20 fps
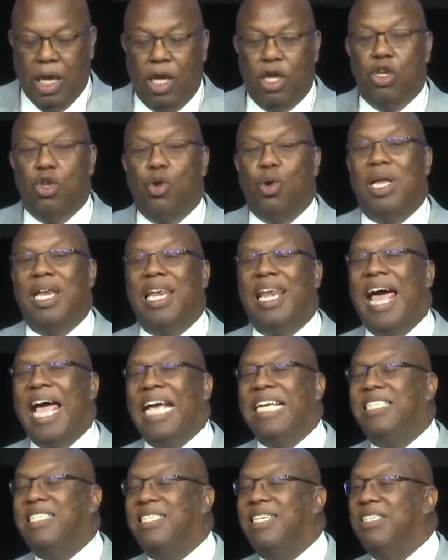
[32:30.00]
You are
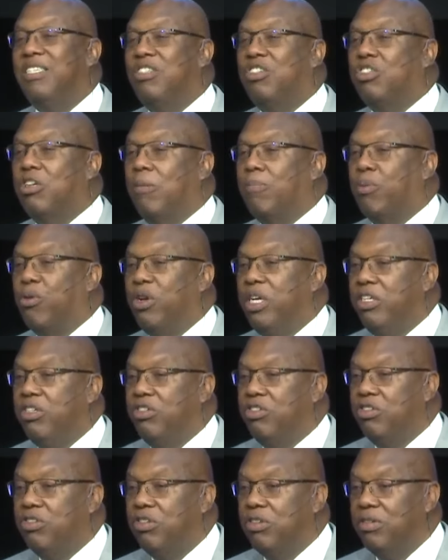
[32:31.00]
licensed to
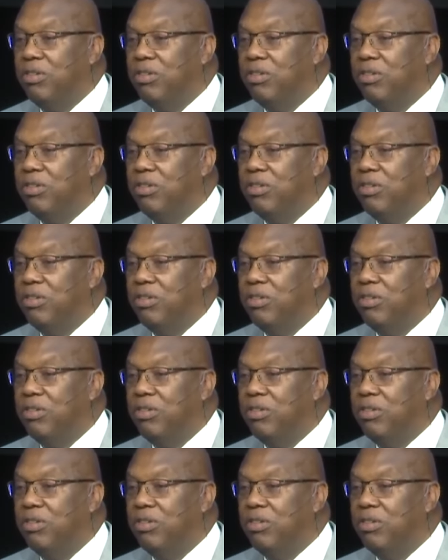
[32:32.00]
preach